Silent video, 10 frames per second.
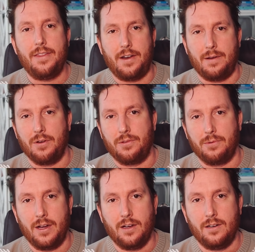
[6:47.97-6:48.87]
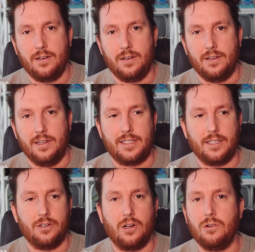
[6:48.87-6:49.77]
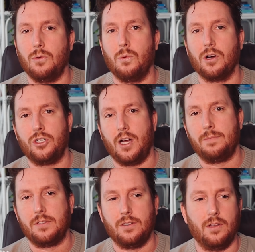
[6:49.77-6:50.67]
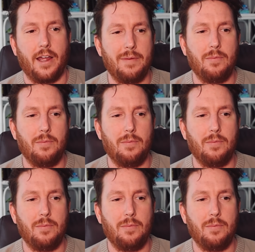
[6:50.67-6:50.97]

And then number 3 is to go to workshops. So a lot of